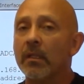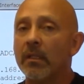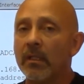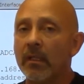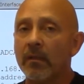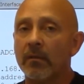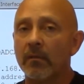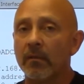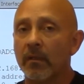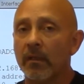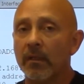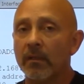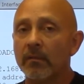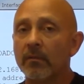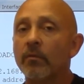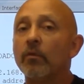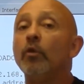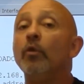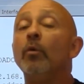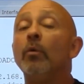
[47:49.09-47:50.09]
Ethernet.
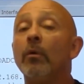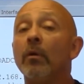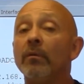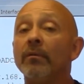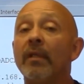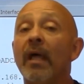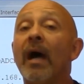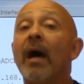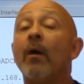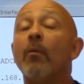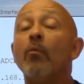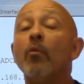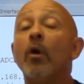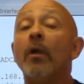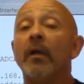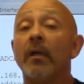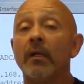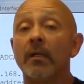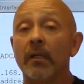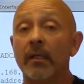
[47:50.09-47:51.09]
You will not
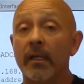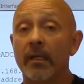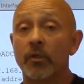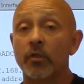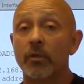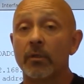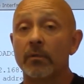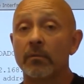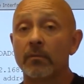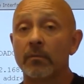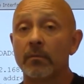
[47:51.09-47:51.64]
run an election